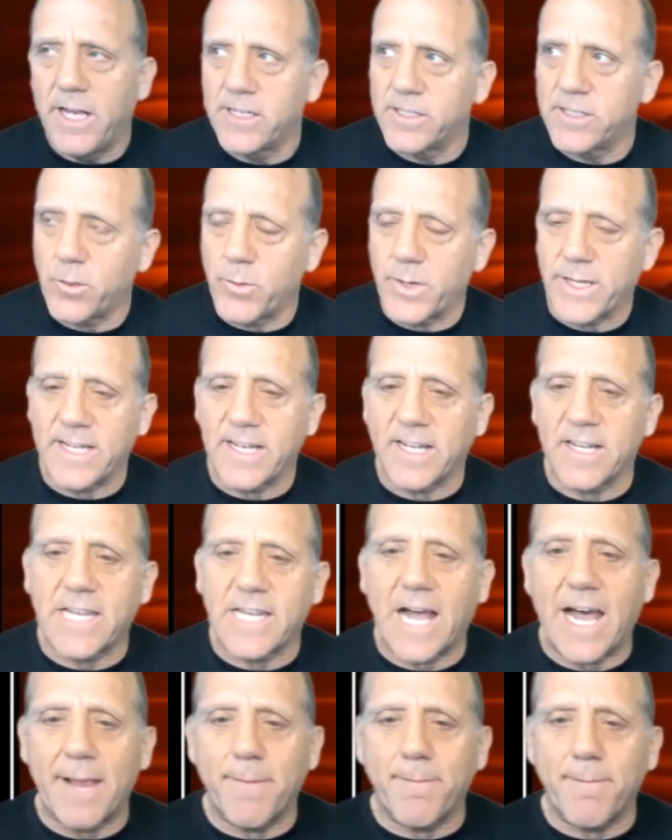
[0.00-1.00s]
So we did a
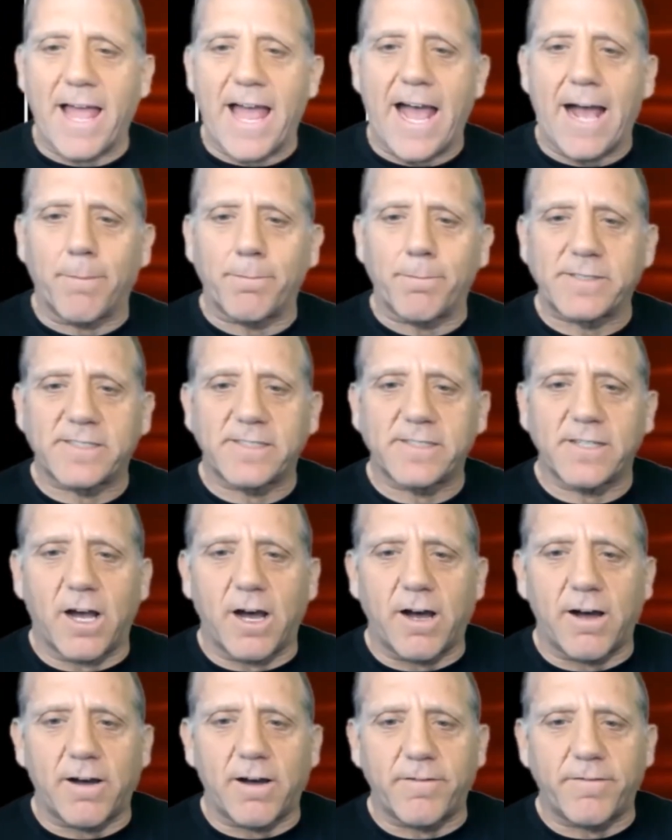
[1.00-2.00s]
time lapse
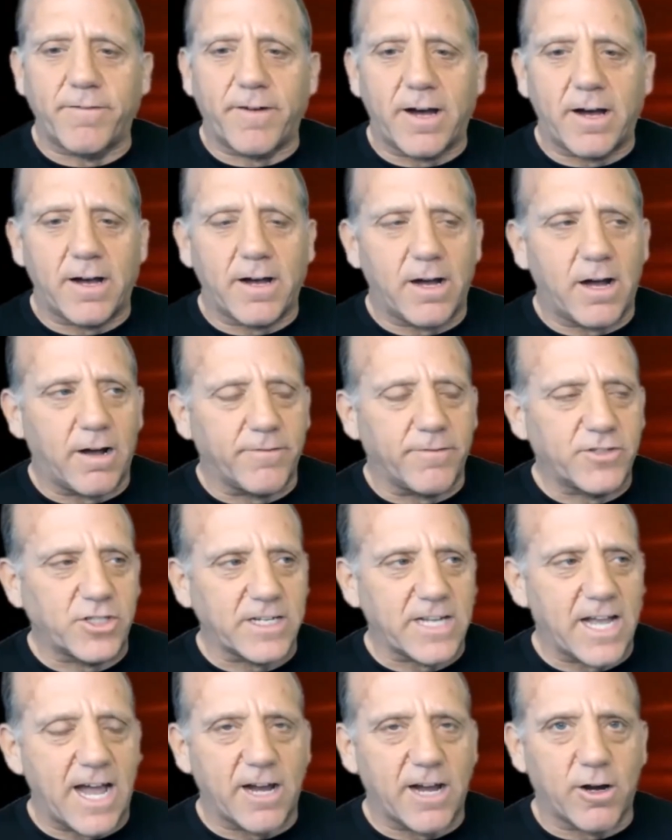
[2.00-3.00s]
of
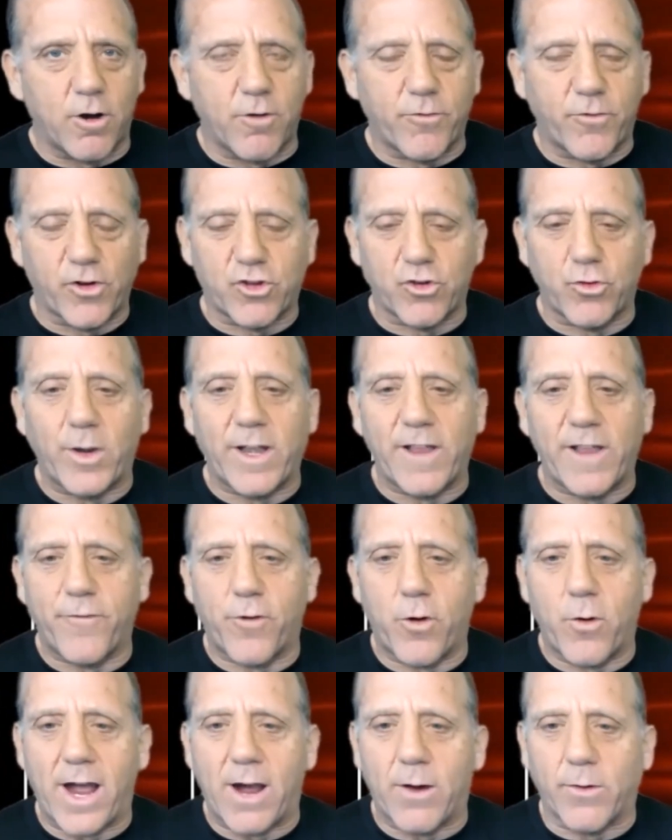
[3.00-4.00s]
Chicago for
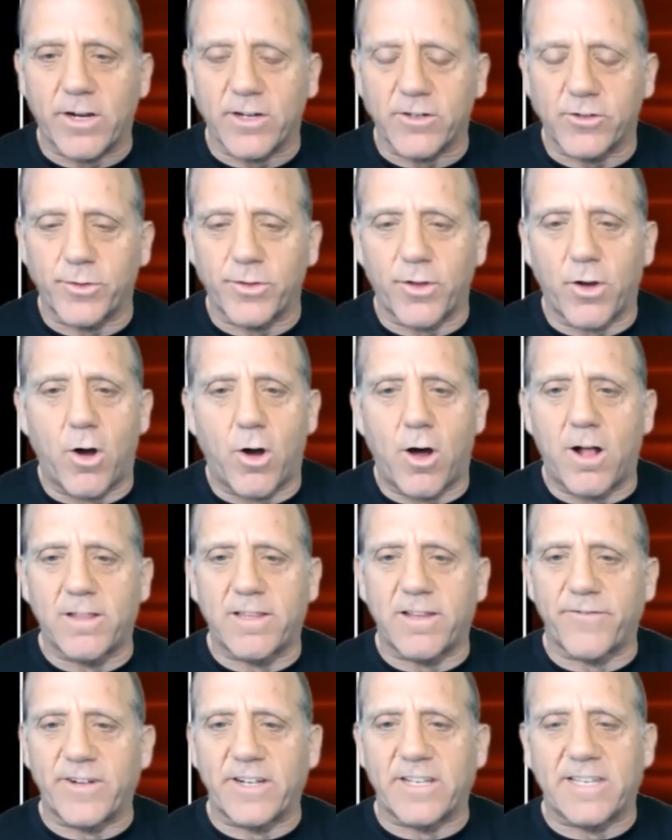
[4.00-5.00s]
24 hours with all
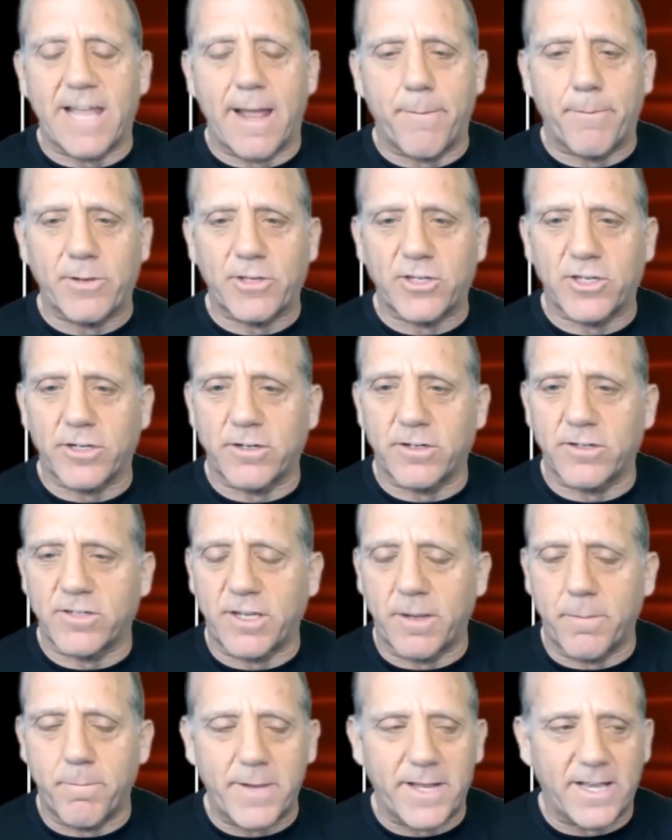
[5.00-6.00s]
different temperatures,
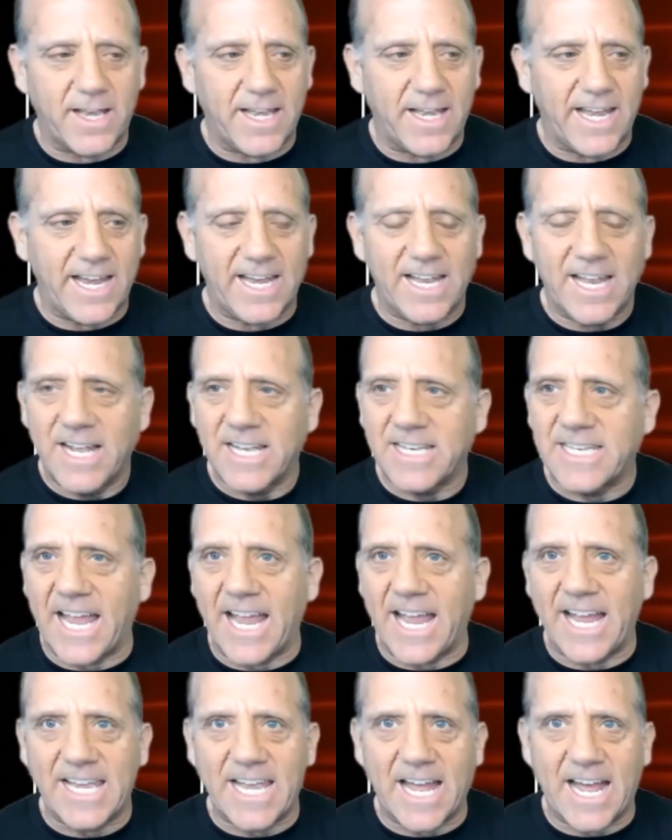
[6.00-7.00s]
humidity,
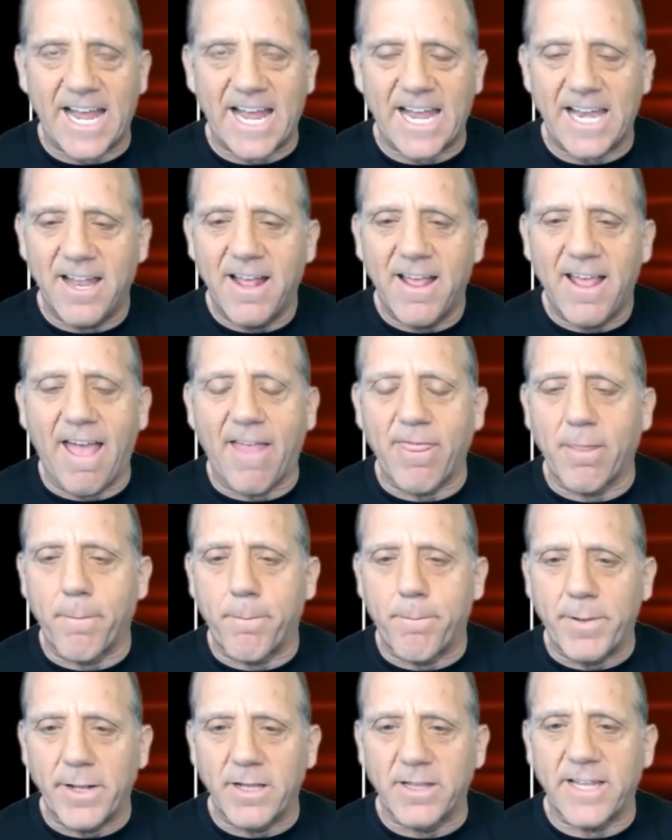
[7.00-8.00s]
day, night, and the
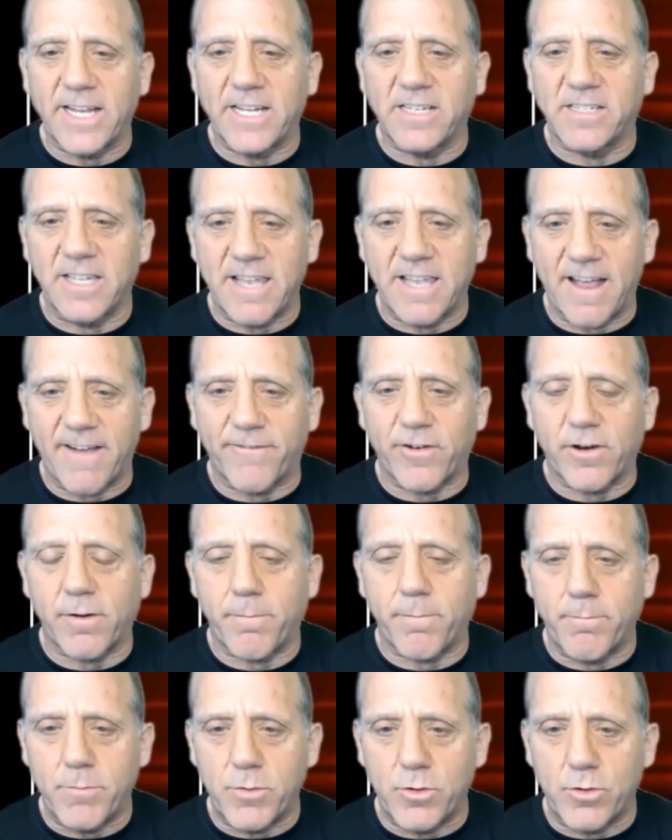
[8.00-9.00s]
buildings never
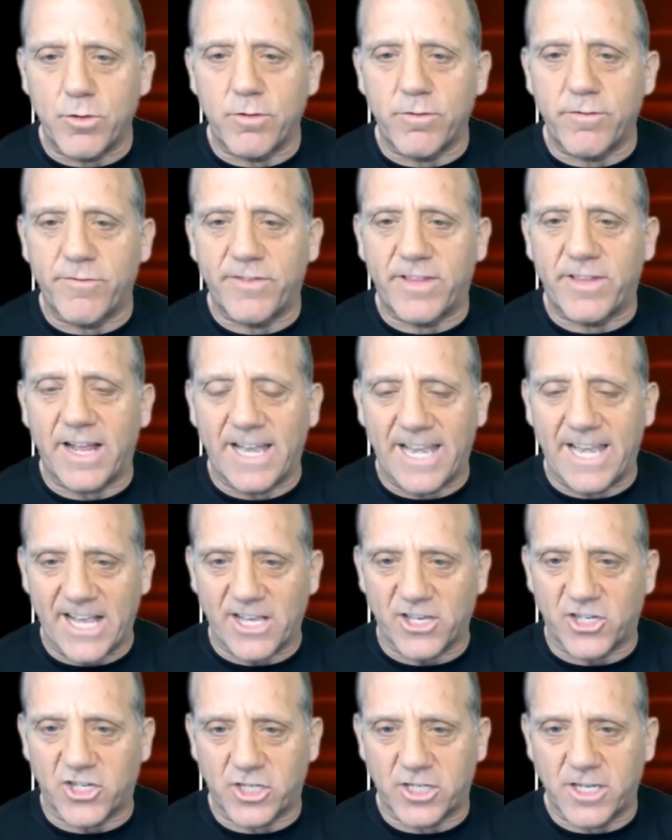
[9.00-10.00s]
moved an
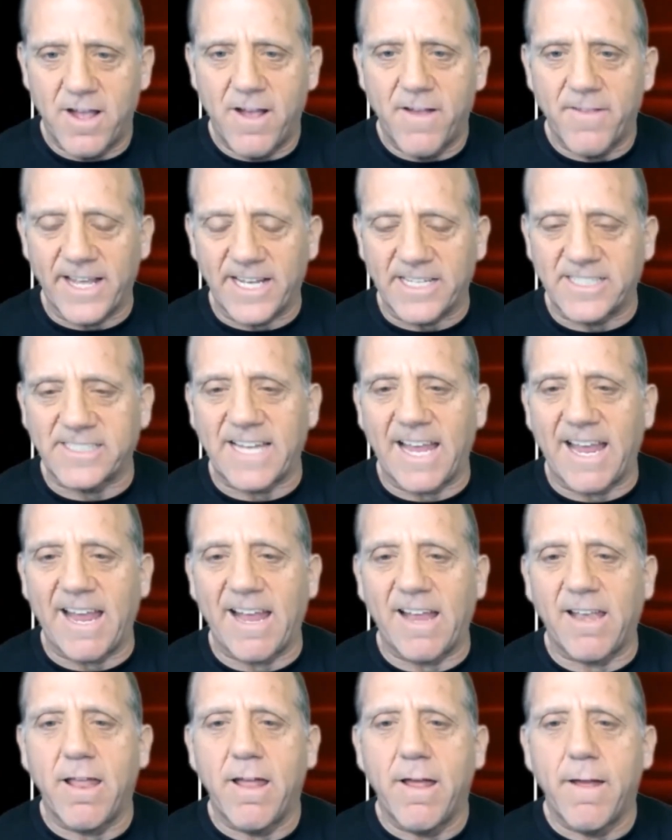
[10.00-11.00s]
inch. They
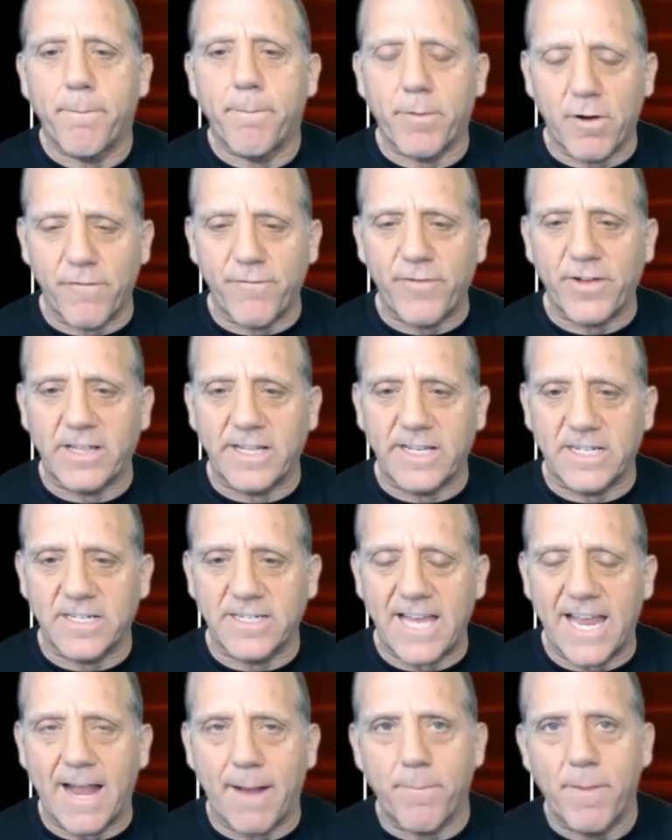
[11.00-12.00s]
stayed perfectly the
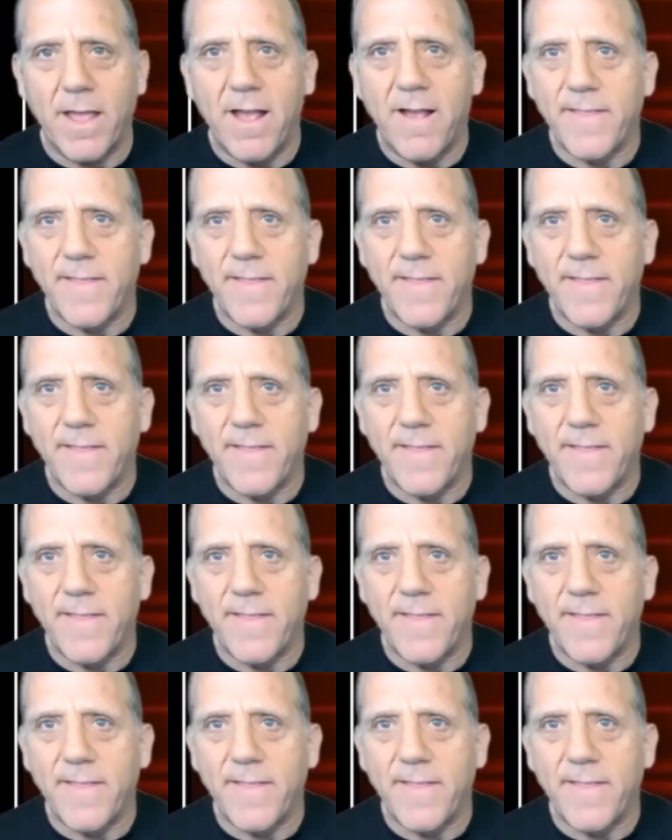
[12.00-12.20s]
same.